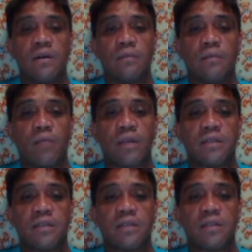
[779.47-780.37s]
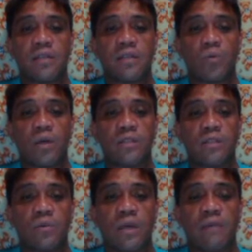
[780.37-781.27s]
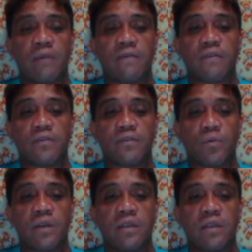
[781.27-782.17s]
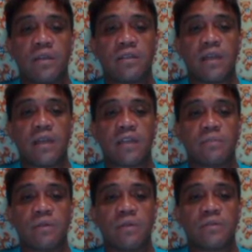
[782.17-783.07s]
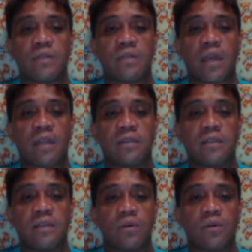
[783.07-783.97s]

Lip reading: break that one. So we have the first one is x minus 10 is equal